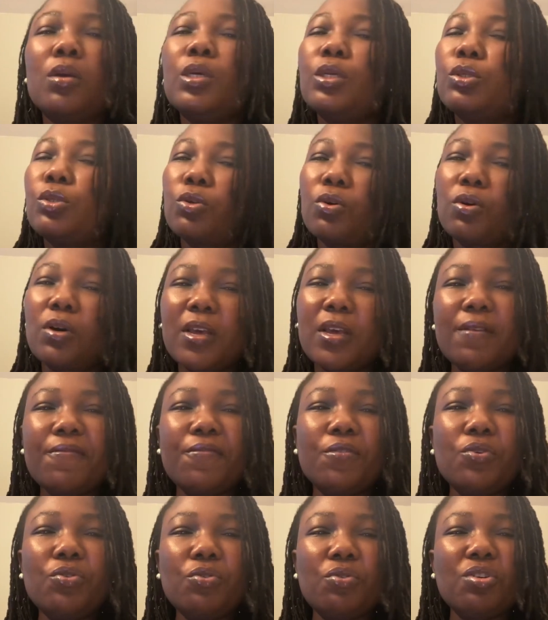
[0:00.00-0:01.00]
So if
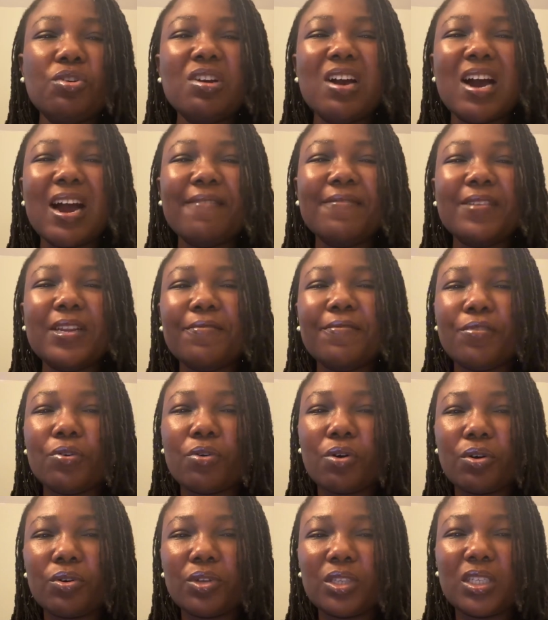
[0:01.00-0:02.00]
you know you have
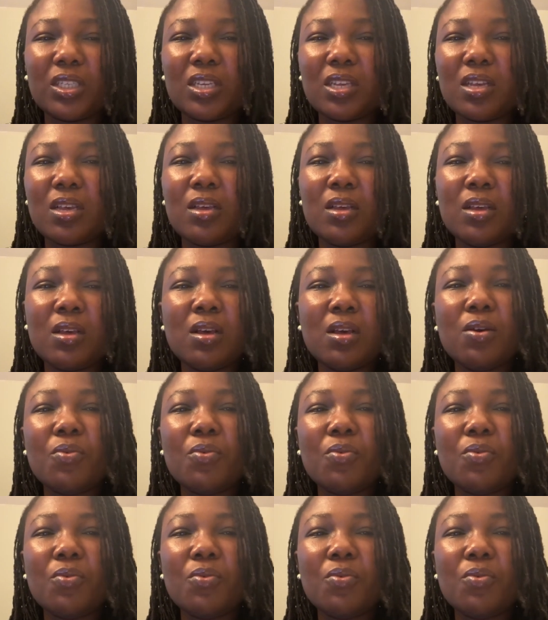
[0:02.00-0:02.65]
difficulty